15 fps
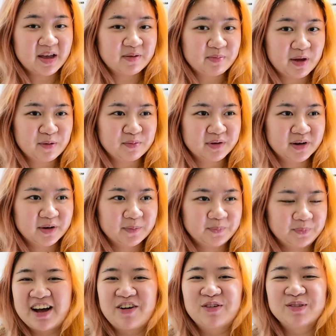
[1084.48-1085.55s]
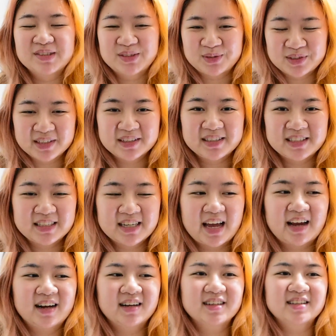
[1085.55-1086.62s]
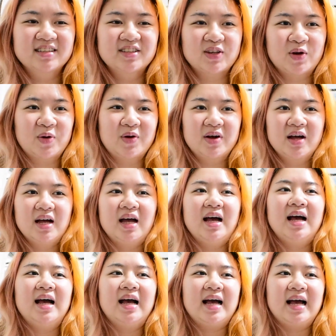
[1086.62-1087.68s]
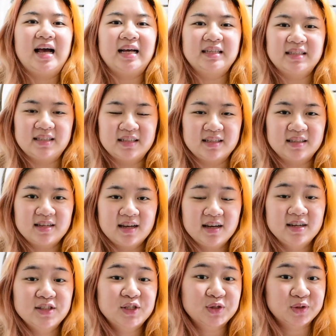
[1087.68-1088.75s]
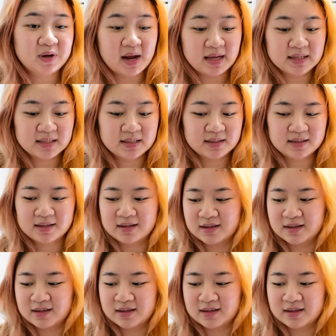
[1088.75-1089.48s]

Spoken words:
my paper. I was really tired, so I needed to rest.